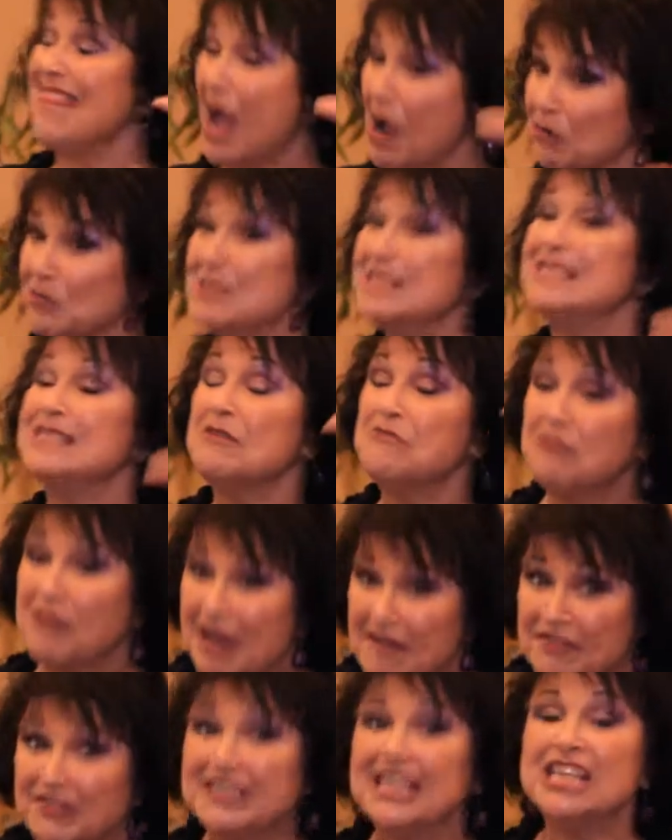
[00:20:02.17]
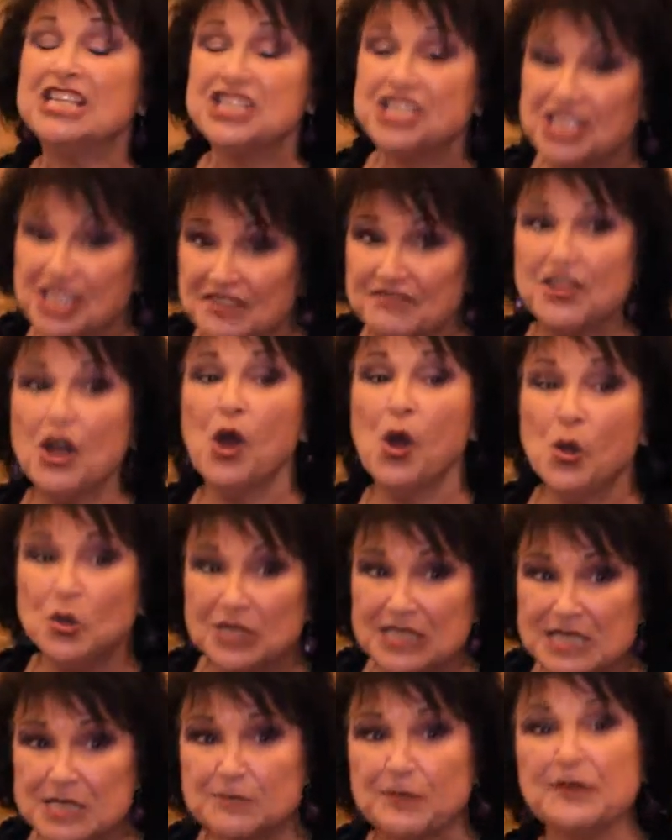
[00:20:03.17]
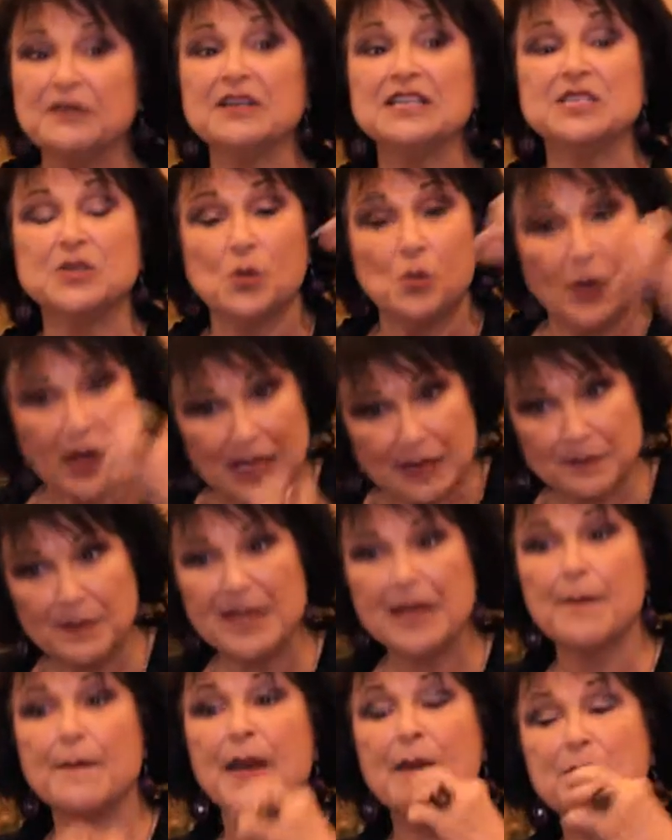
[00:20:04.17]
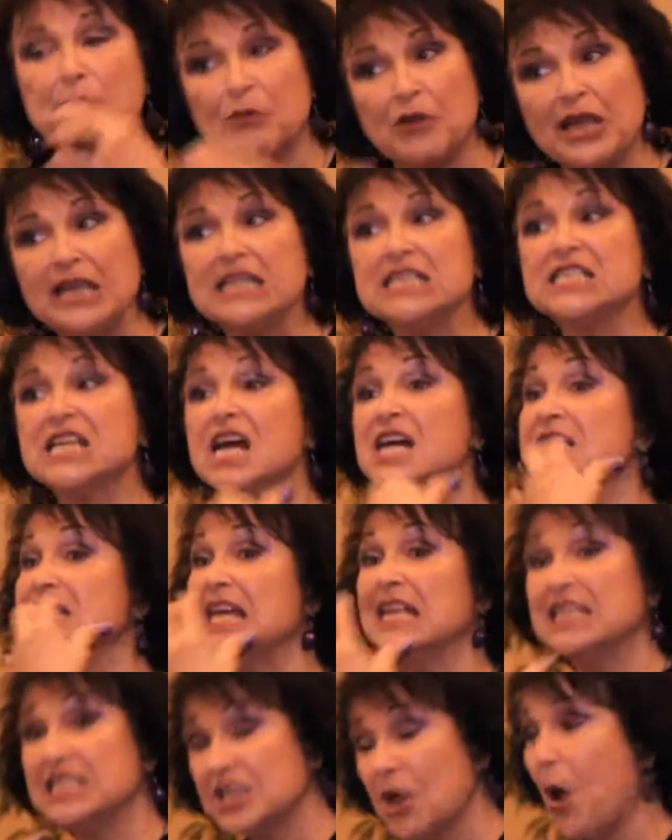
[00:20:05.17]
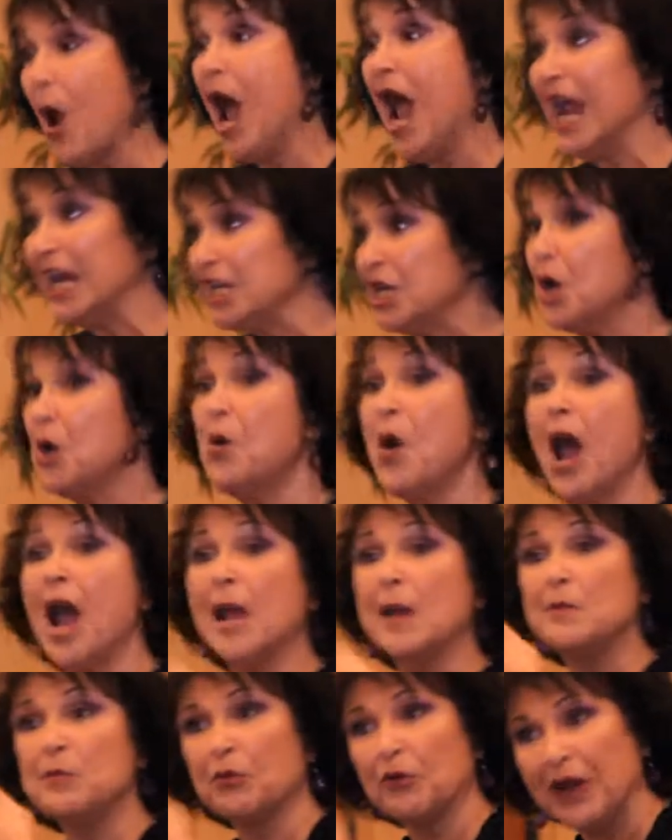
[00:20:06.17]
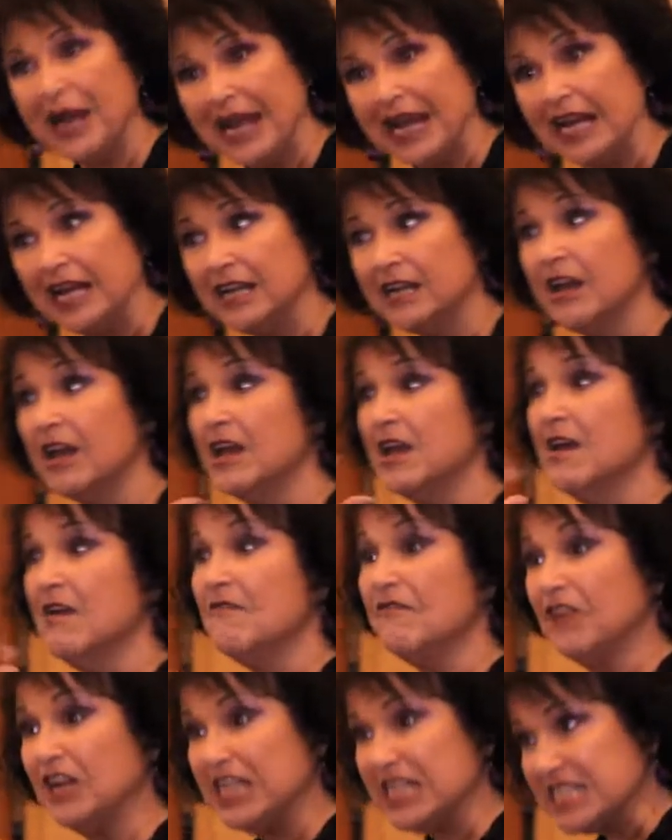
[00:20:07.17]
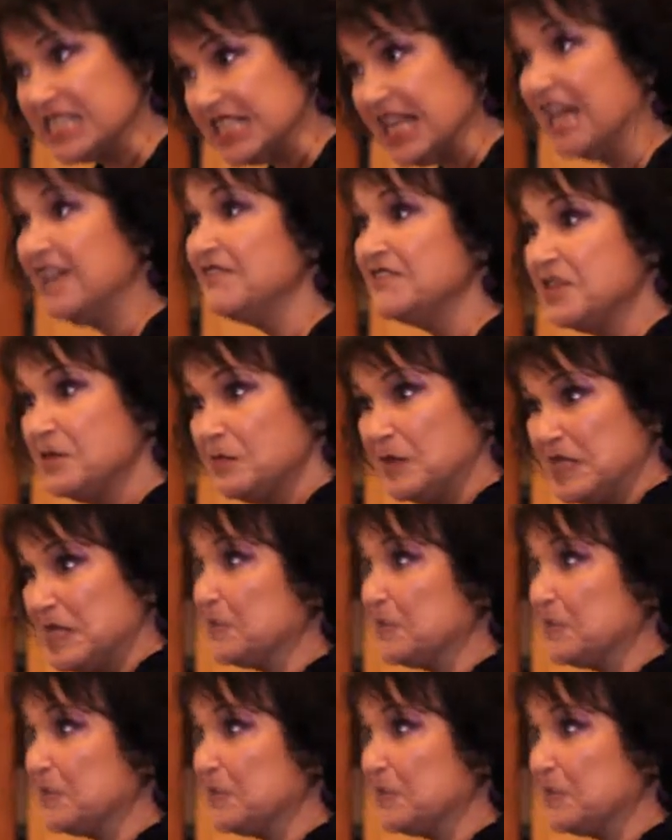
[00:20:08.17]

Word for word: that was the revelation of the Holy Spirit to wake me up and pray in tongues. And so I know I prayed for his life to be